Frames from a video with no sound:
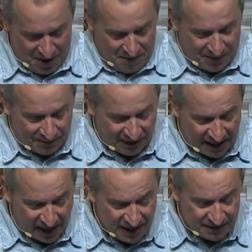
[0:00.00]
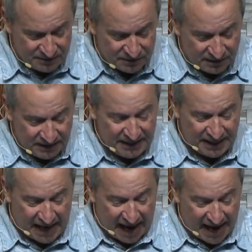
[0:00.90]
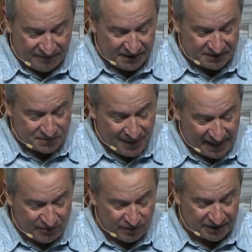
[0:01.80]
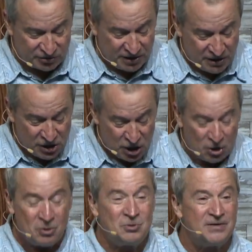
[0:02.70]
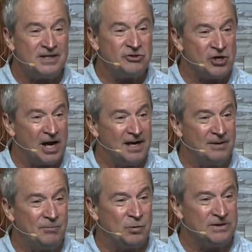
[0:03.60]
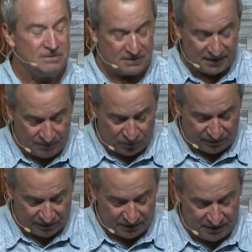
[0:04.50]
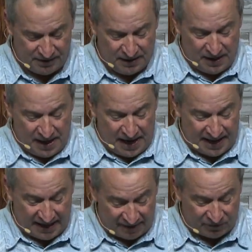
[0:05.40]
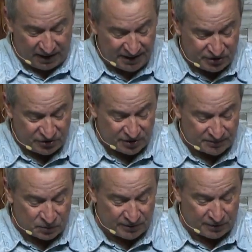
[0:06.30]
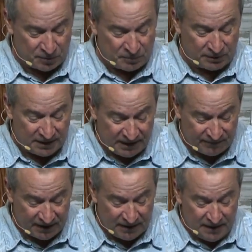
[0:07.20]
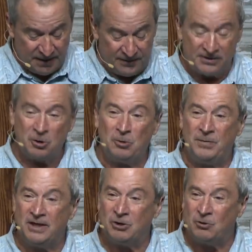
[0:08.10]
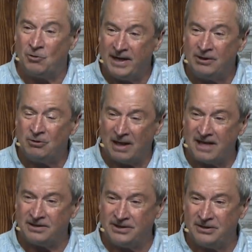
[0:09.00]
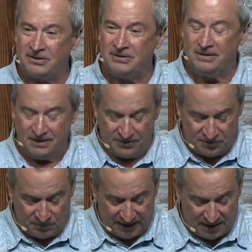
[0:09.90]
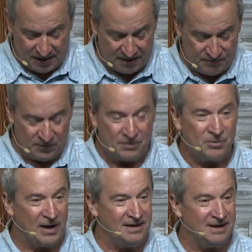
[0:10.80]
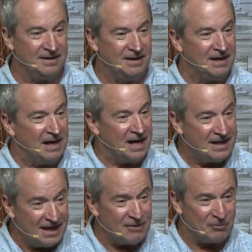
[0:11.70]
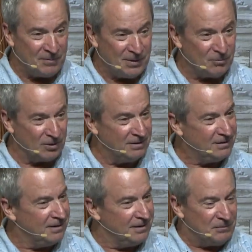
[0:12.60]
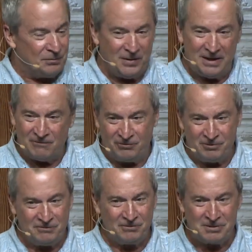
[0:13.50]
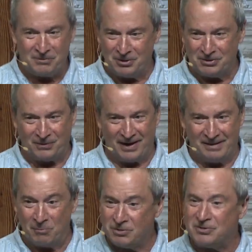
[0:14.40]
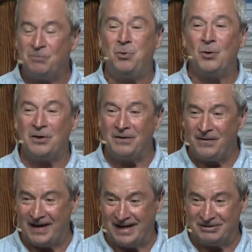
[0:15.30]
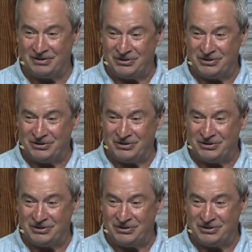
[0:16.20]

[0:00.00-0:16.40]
But because Leah had these mandrakes, she knows that Jacob would sleep with her and have relationships with her, believing that there would be a greater likelihood to become pregnant. Again, remember, being fruitful and multiplying, most important thing to